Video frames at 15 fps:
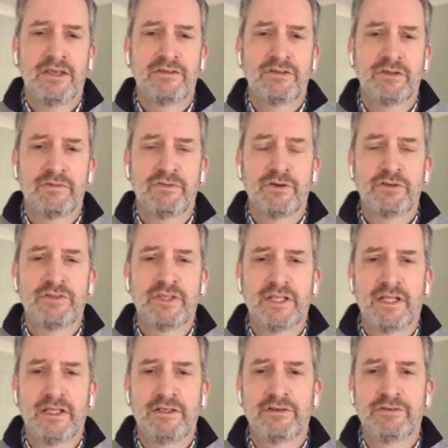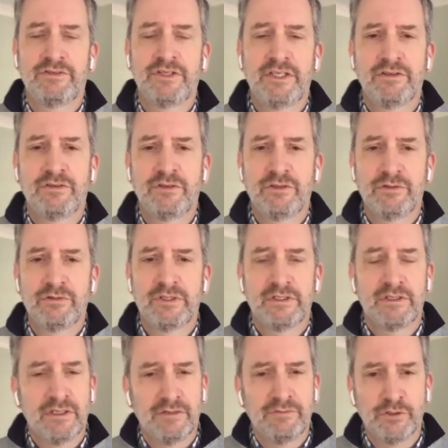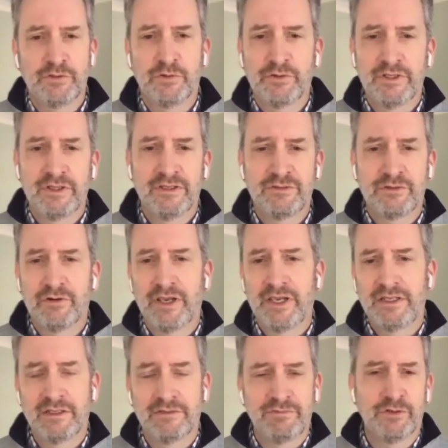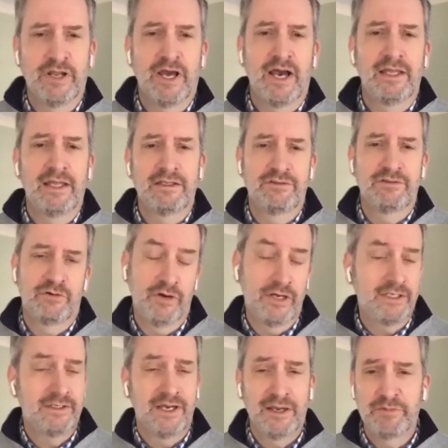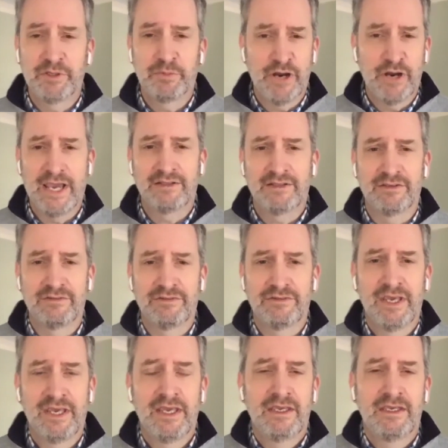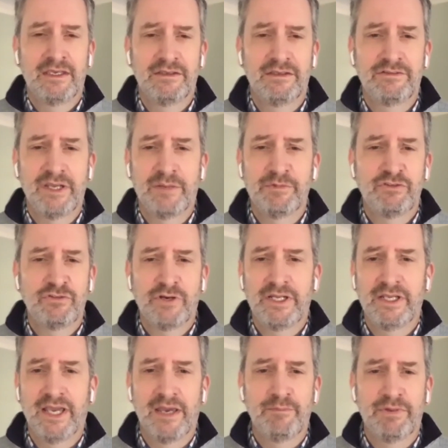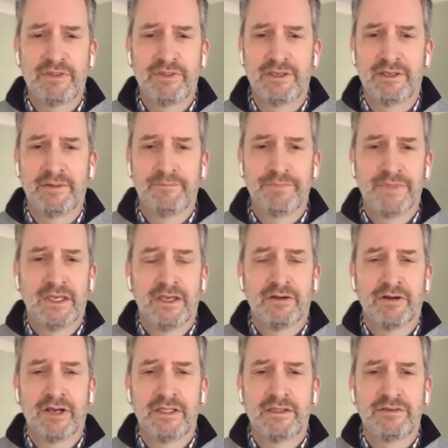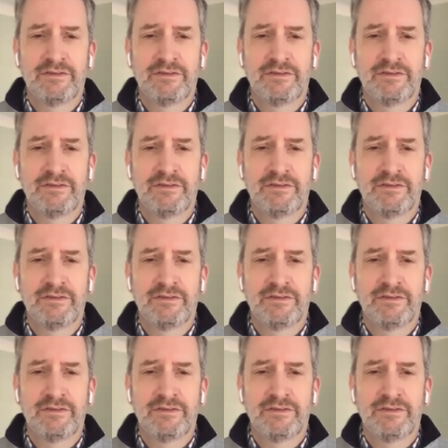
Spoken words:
So the first thing that leaders need to do, and if you're doing this, great, and if you're not, it's a great time to practice, is demonstrating empathy, right?